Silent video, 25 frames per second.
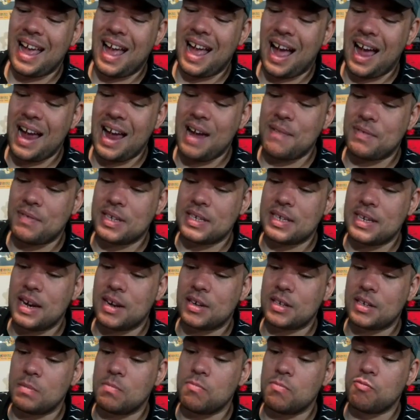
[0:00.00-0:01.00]
I have to hear
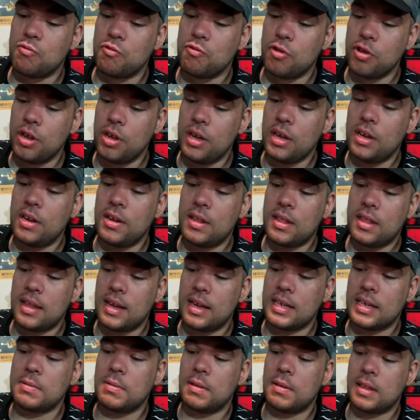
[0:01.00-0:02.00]
some really good
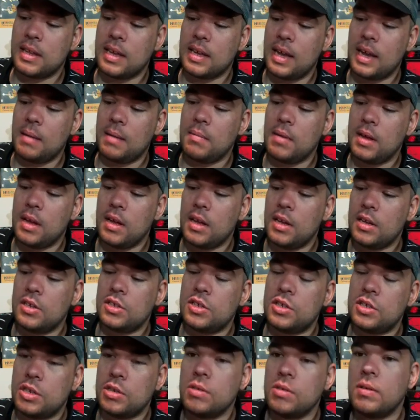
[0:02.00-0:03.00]
things about the game
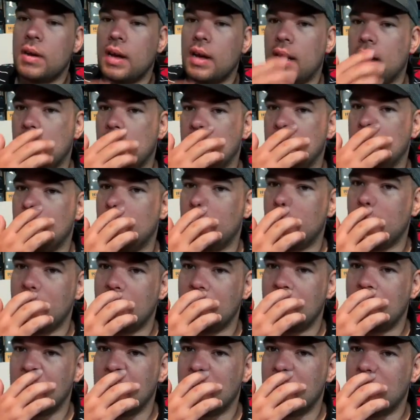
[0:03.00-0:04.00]
to uh,
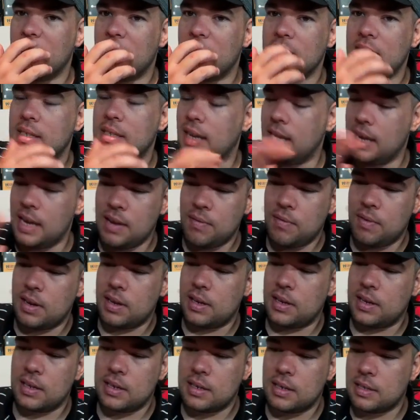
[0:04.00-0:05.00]
to
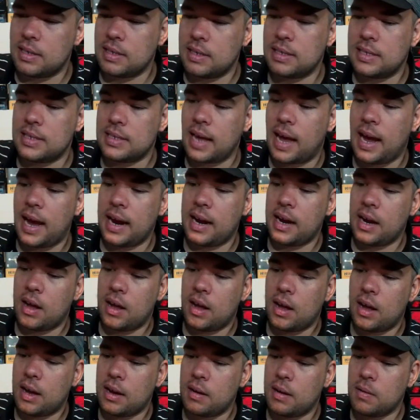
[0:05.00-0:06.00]
even decide
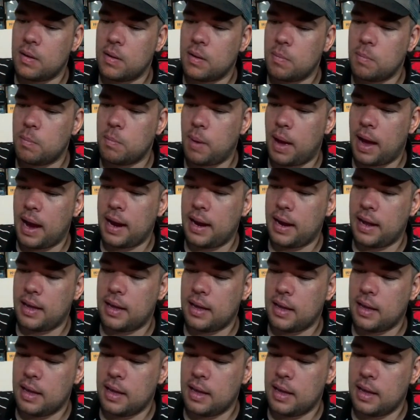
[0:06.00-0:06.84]
on buying it.